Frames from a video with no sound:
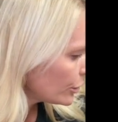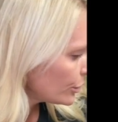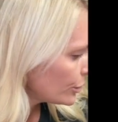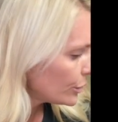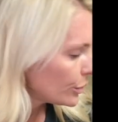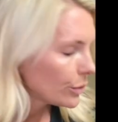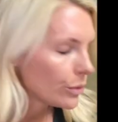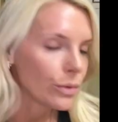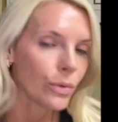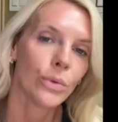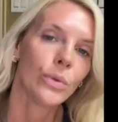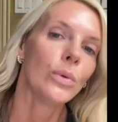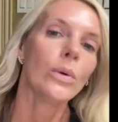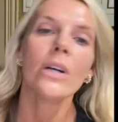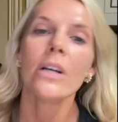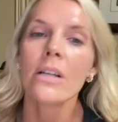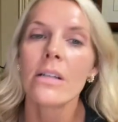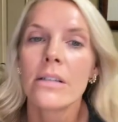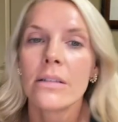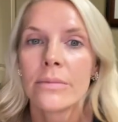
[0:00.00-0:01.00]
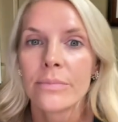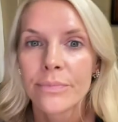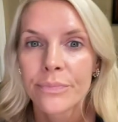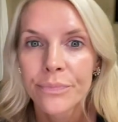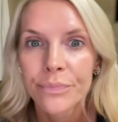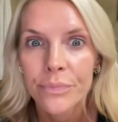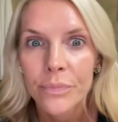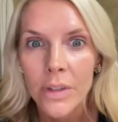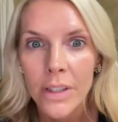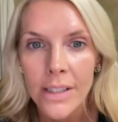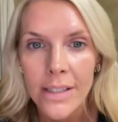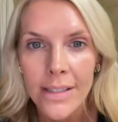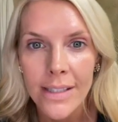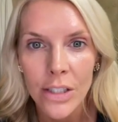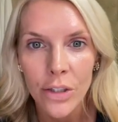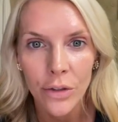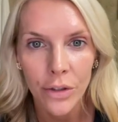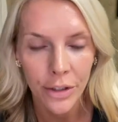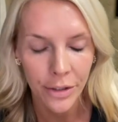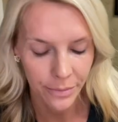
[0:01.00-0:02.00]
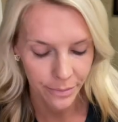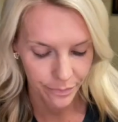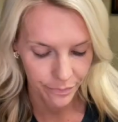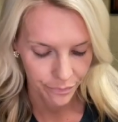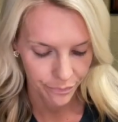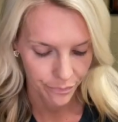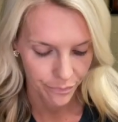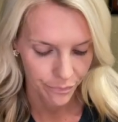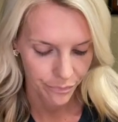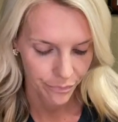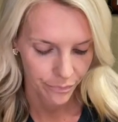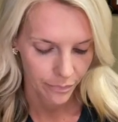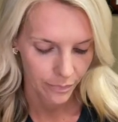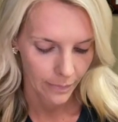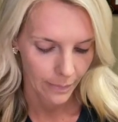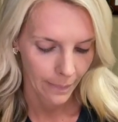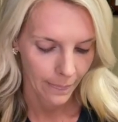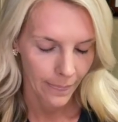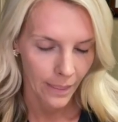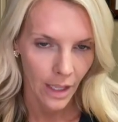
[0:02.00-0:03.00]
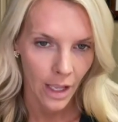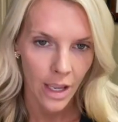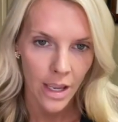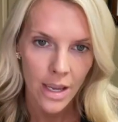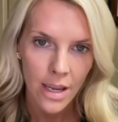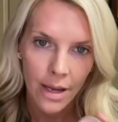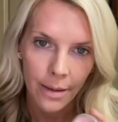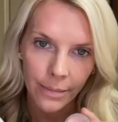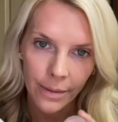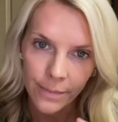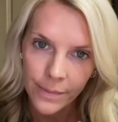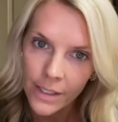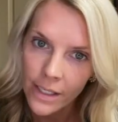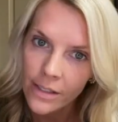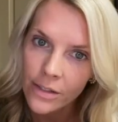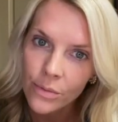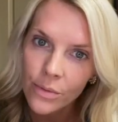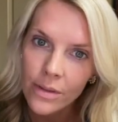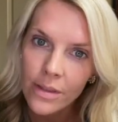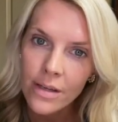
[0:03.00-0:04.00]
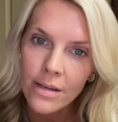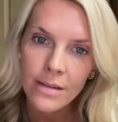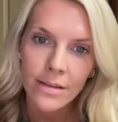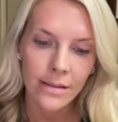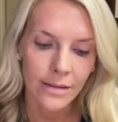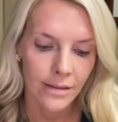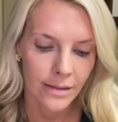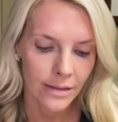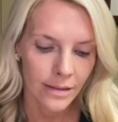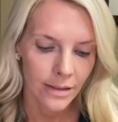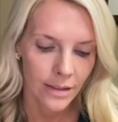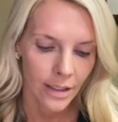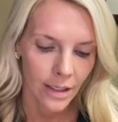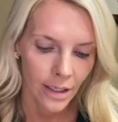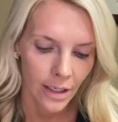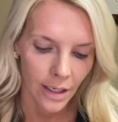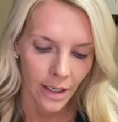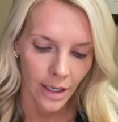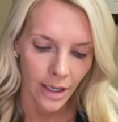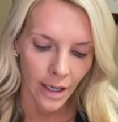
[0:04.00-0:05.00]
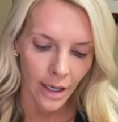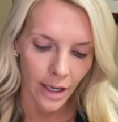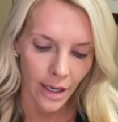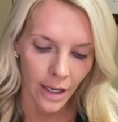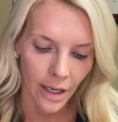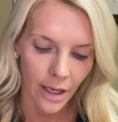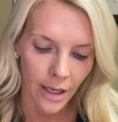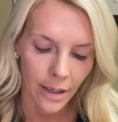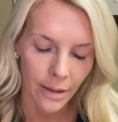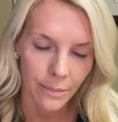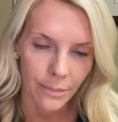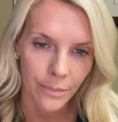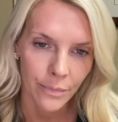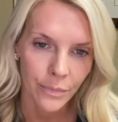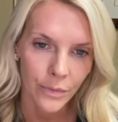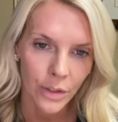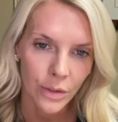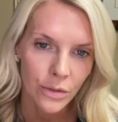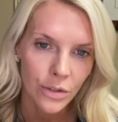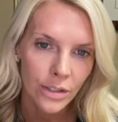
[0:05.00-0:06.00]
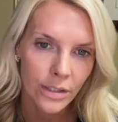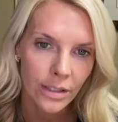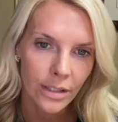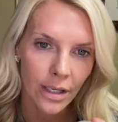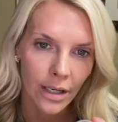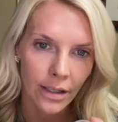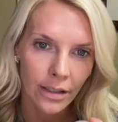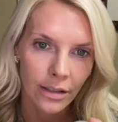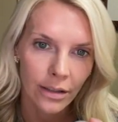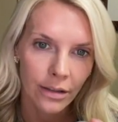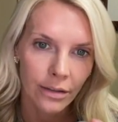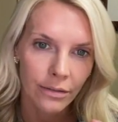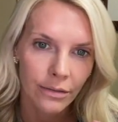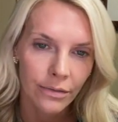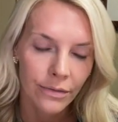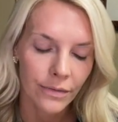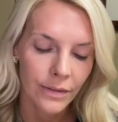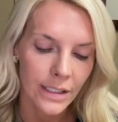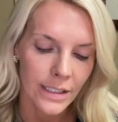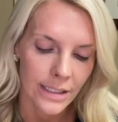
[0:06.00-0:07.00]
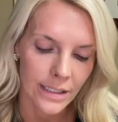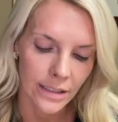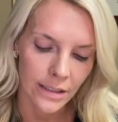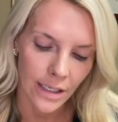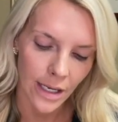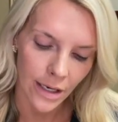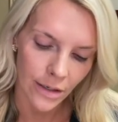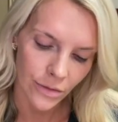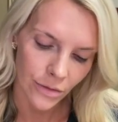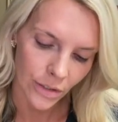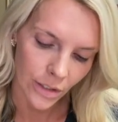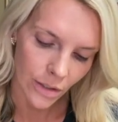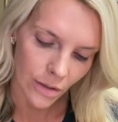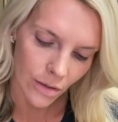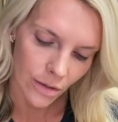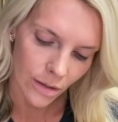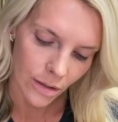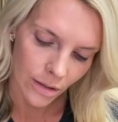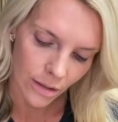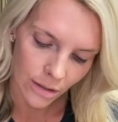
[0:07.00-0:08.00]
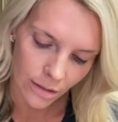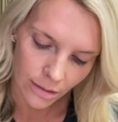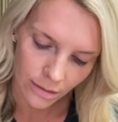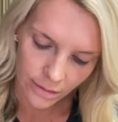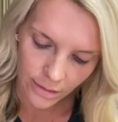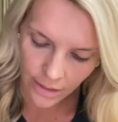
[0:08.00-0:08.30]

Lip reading: to do concealer. I'm obsessed with this. You just kind of, it's actually called